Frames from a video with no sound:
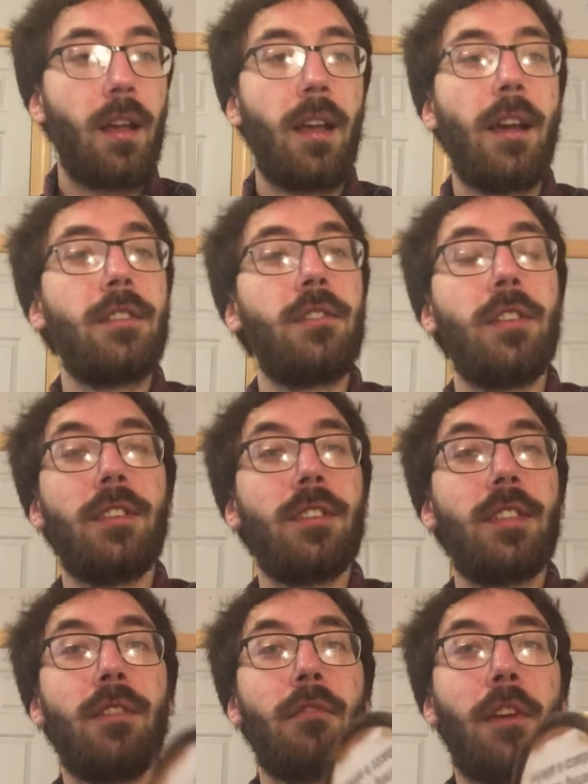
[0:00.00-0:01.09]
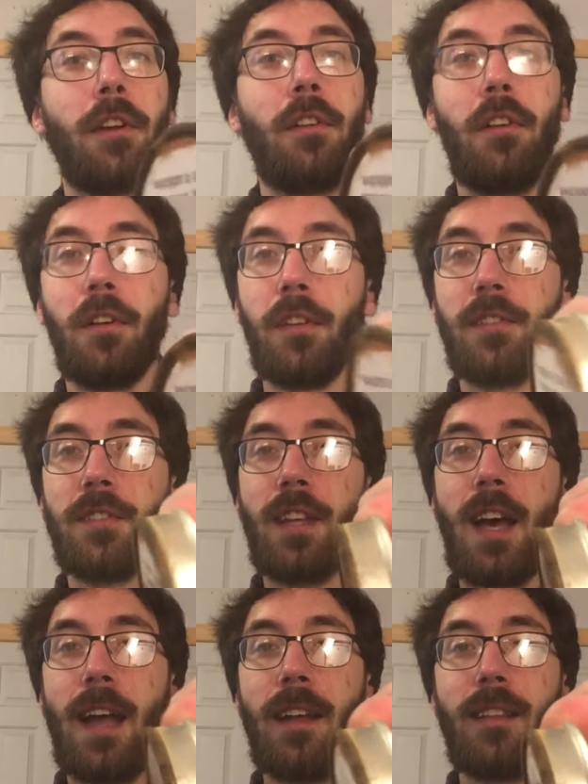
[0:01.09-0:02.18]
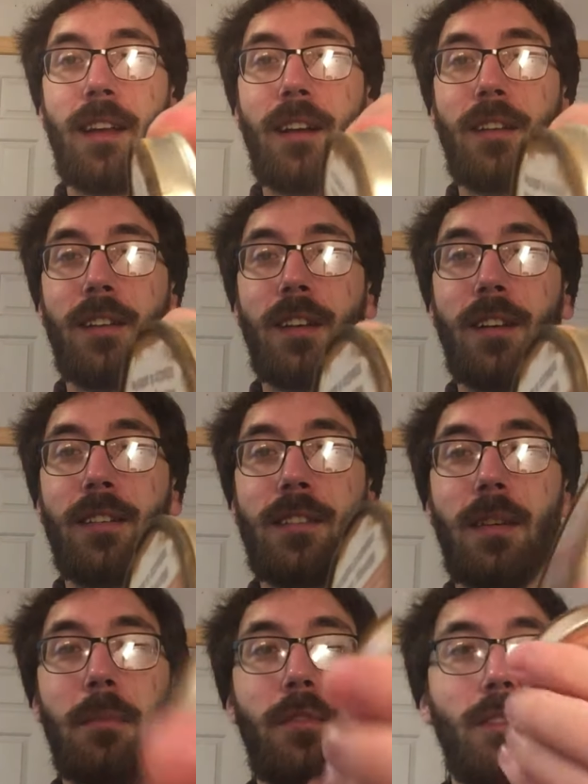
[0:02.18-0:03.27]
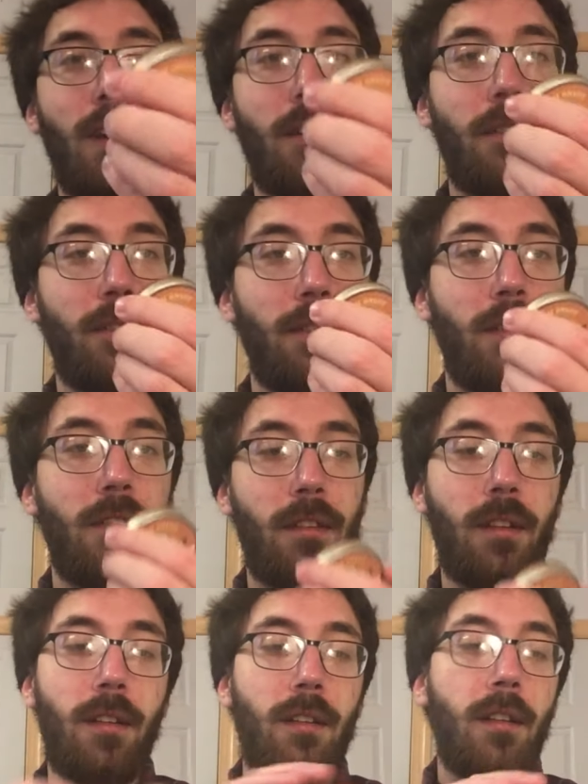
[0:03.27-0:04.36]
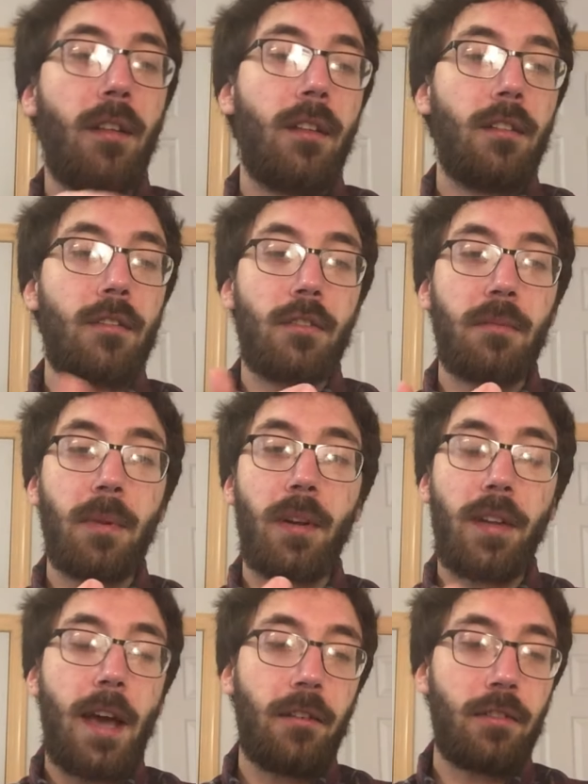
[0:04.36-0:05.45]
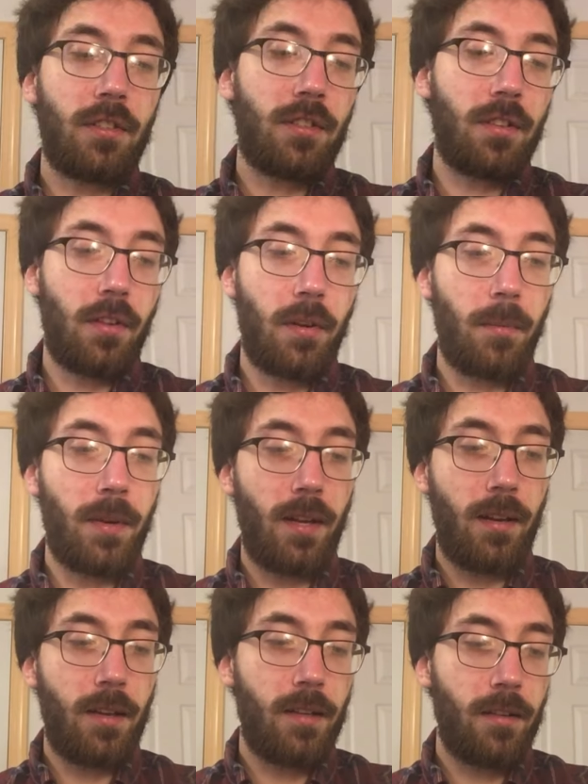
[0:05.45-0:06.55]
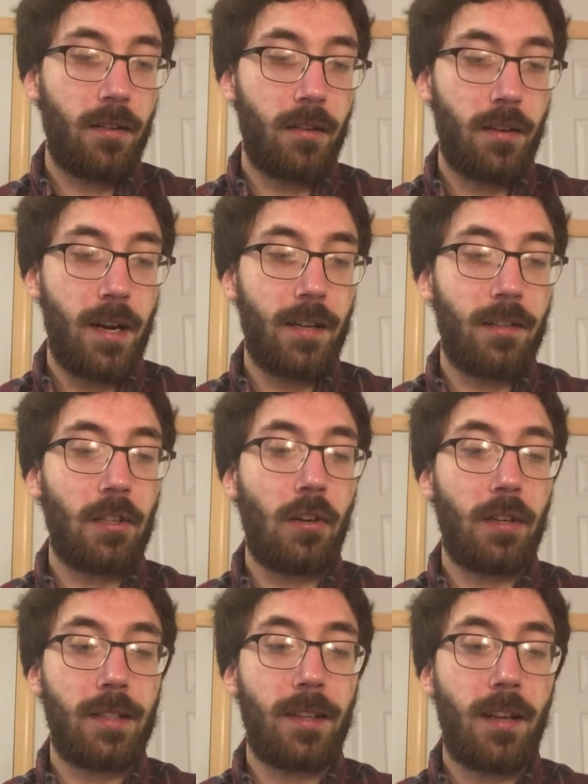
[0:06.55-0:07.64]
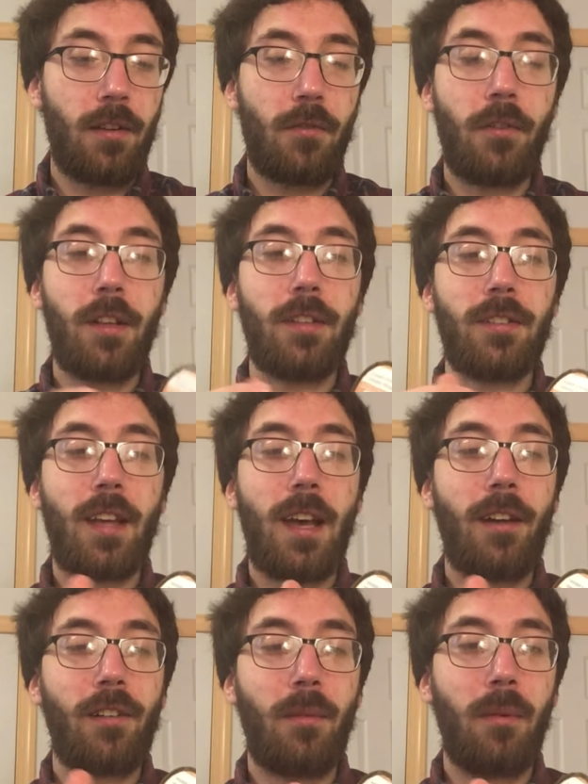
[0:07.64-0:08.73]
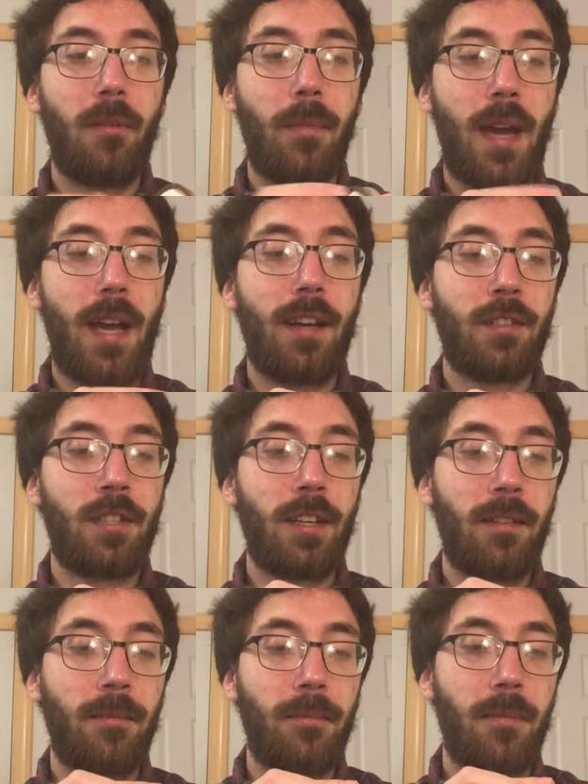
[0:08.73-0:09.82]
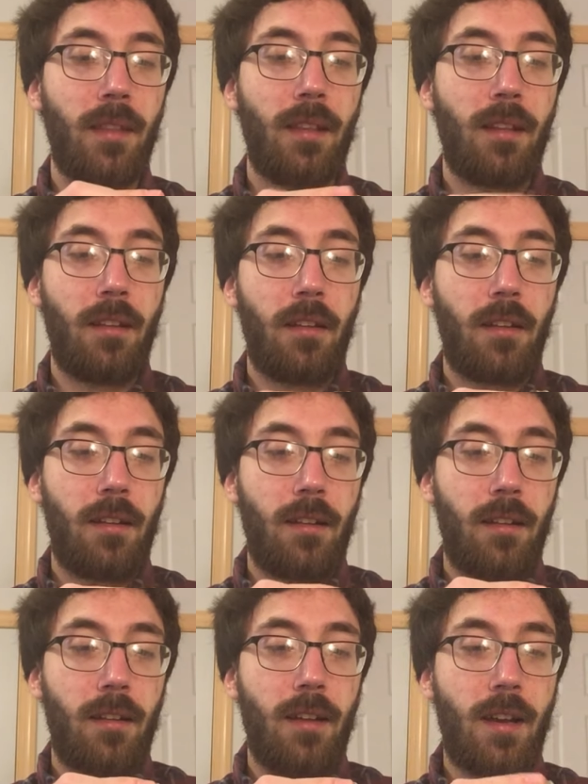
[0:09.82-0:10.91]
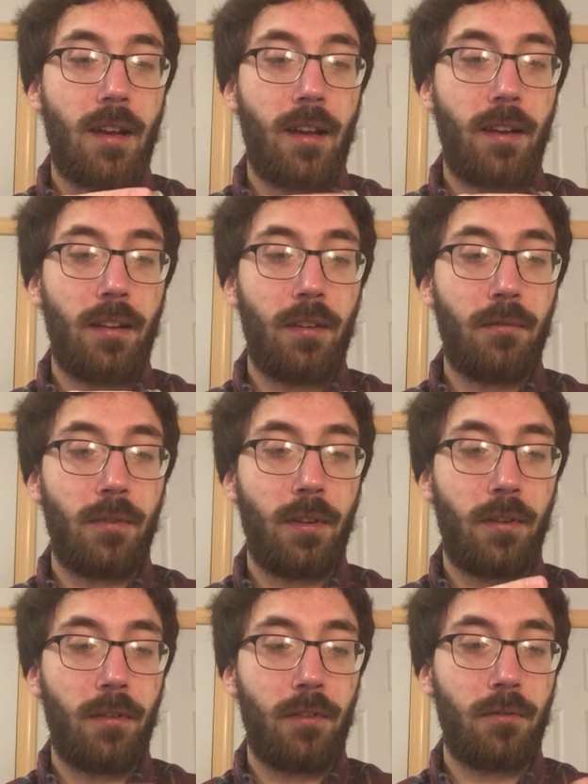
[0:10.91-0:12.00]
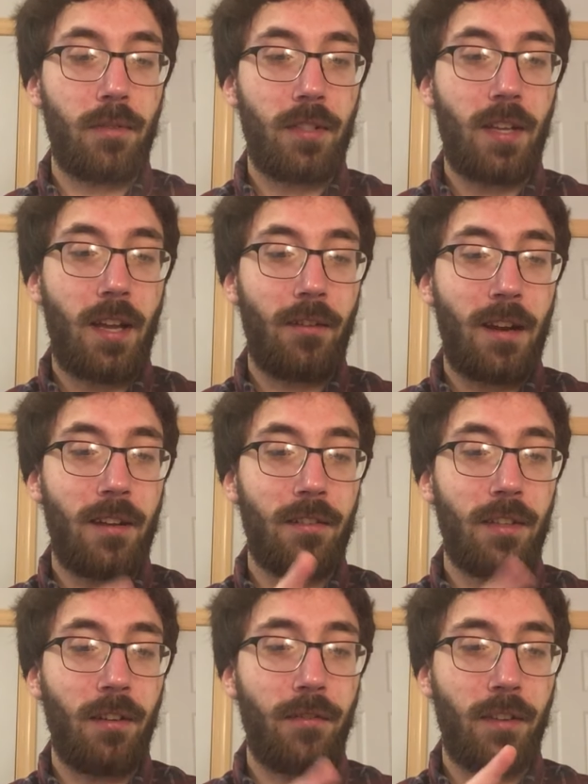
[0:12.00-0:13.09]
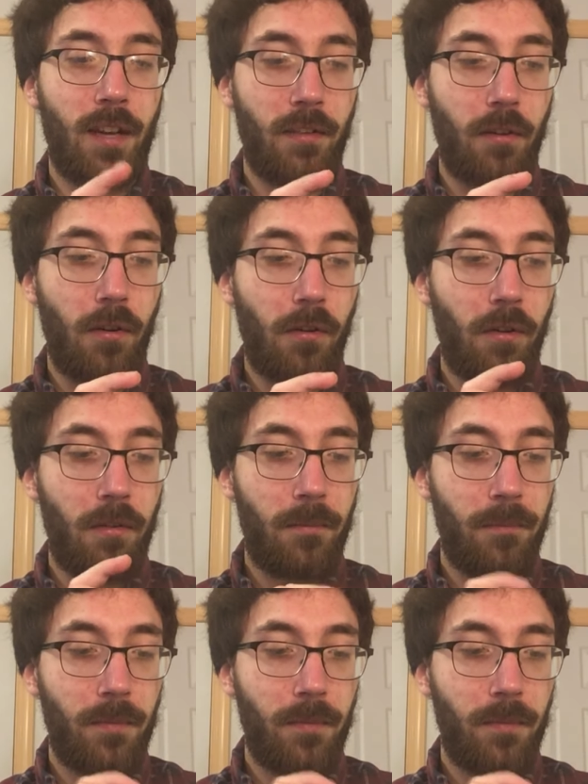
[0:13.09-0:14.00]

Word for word: Yeah, as you can see running along the side there, it seems to have spilled out just a little bit. Alright, so it's a coin style packaging. Uh, you will twist that around until you find the hole